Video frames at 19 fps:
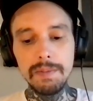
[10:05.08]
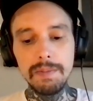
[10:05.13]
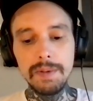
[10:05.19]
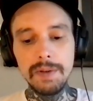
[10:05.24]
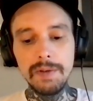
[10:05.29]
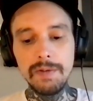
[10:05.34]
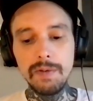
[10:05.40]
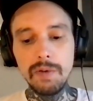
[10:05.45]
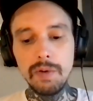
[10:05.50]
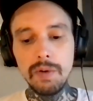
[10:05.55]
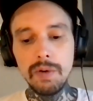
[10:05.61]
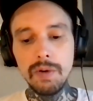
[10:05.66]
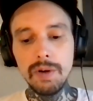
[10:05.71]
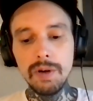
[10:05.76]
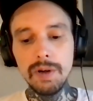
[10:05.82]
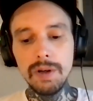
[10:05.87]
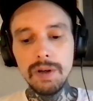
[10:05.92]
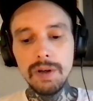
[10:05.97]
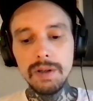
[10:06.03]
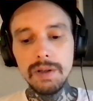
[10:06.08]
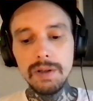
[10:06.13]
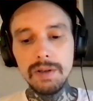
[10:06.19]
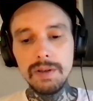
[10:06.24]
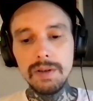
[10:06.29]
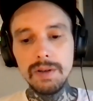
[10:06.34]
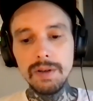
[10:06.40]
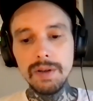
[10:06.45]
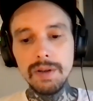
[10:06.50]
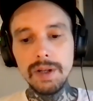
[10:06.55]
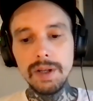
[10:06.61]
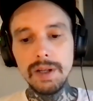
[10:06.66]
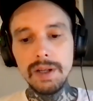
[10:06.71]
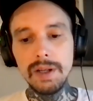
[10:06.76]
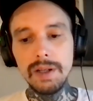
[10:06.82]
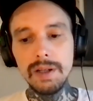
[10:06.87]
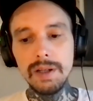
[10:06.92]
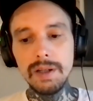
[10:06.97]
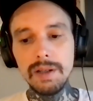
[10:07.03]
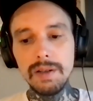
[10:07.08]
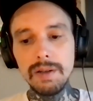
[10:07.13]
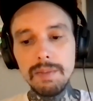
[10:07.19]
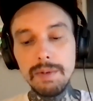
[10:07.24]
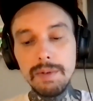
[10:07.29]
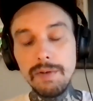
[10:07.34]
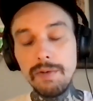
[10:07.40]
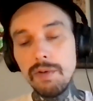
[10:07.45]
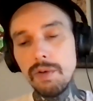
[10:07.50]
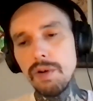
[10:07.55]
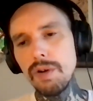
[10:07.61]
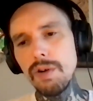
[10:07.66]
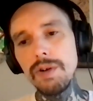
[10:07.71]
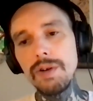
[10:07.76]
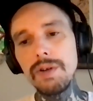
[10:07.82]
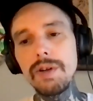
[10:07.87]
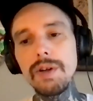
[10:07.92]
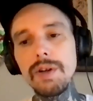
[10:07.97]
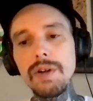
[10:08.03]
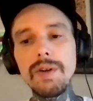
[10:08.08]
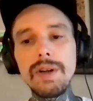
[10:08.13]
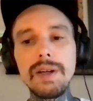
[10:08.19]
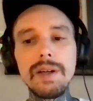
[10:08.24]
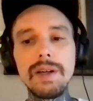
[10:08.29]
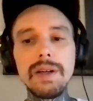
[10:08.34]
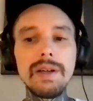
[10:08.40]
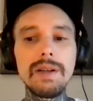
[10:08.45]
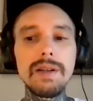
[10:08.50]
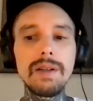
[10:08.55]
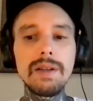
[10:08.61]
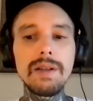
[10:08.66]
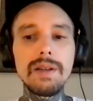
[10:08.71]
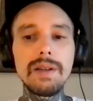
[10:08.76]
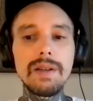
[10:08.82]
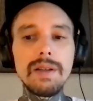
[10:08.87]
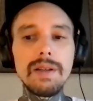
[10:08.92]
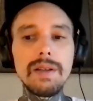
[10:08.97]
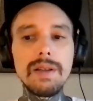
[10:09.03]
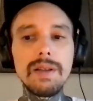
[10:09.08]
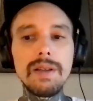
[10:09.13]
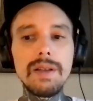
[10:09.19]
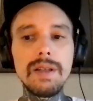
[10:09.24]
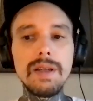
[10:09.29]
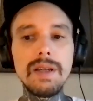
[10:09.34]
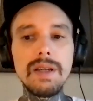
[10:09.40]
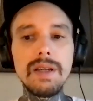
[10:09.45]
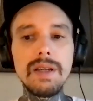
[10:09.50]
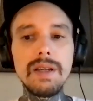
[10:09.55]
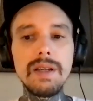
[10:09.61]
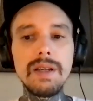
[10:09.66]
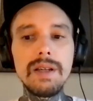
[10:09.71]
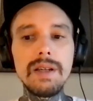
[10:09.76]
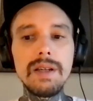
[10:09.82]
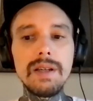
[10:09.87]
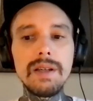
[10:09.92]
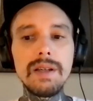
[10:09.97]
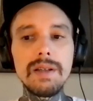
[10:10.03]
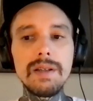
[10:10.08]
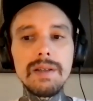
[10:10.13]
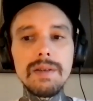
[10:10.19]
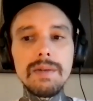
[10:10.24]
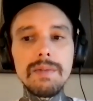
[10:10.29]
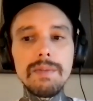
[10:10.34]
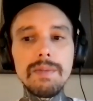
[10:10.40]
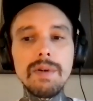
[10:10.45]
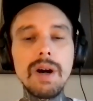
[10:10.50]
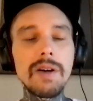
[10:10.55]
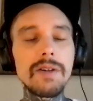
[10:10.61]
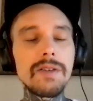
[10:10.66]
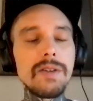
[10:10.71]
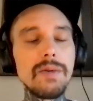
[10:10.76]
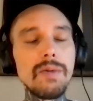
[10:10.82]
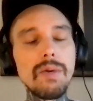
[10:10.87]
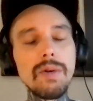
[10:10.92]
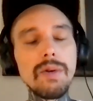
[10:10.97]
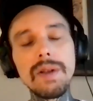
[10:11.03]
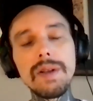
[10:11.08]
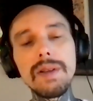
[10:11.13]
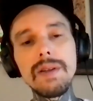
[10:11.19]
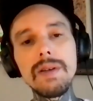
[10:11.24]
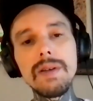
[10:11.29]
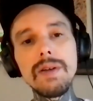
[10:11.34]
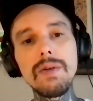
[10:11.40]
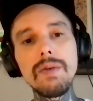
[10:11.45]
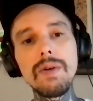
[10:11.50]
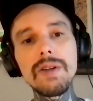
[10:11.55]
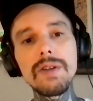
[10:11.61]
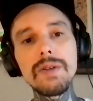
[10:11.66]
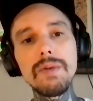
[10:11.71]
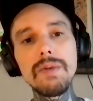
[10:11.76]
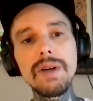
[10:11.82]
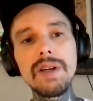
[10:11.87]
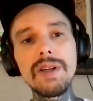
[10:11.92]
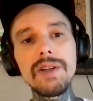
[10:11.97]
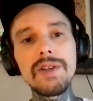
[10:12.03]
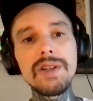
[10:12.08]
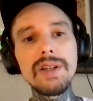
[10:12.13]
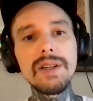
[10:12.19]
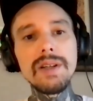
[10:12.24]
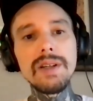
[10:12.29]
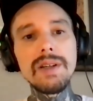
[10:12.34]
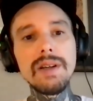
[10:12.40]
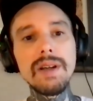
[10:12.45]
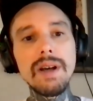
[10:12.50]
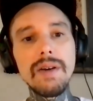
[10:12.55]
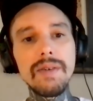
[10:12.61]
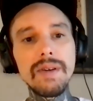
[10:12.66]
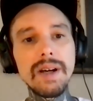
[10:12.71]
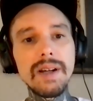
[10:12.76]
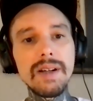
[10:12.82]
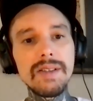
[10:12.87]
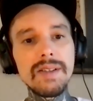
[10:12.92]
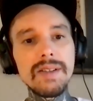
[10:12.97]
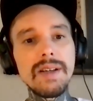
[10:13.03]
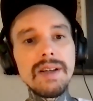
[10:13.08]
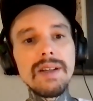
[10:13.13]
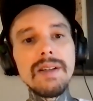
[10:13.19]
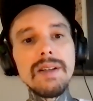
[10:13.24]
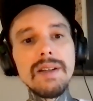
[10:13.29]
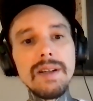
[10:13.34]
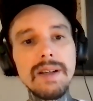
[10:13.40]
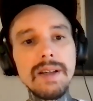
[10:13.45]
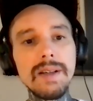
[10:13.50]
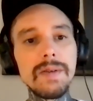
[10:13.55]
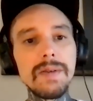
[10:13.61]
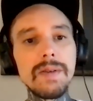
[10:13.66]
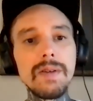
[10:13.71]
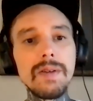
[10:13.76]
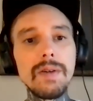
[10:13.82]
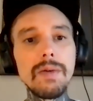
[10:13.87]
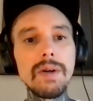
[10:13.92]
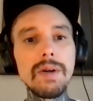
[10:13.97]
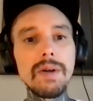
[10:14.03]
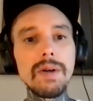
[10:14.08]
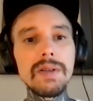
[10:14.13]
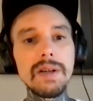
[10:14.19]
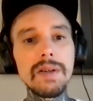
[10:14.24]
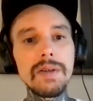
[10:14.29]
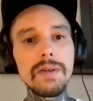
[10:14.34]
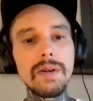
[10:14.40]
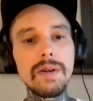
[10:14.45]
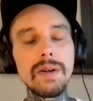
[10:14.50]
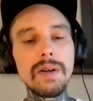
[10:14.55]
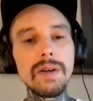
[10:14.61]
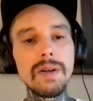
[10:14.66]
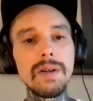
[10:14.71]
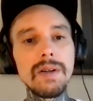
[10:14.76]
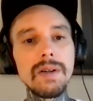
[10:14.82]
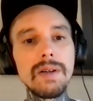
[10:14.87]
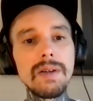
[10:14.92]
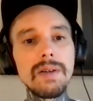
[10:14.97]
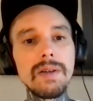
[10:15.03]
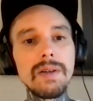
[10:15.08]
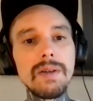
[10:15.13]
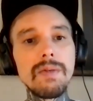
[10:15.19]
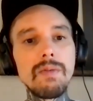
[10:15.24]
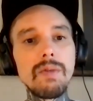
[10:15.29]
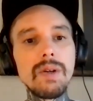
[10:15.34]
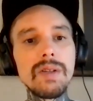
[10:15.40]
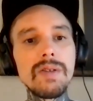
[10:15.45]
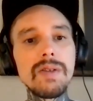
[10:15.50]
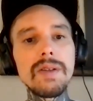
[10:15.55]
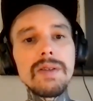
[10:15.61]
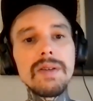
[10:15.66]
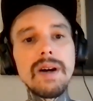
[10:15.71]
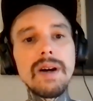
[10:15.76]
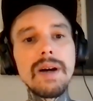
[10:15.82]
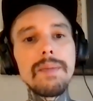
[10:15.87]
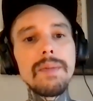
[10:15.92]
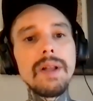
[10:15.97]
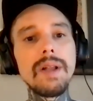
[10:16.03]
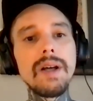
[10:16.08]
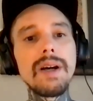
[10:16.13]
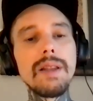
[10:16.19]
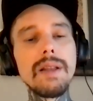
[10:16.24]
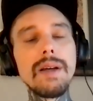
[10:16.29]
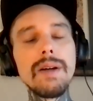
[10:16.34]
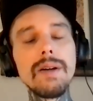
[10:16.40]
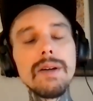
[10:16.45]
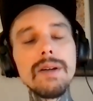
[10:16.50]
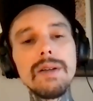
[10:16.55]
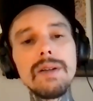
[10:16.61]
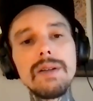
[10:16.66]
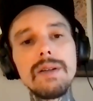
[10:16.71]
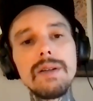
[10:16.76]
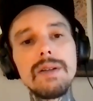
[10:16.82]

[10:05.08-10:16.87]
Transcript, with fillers: before, during, before or during the proxy war that the U.S. waged in Afghanistan against the USSR? What's the timeline there?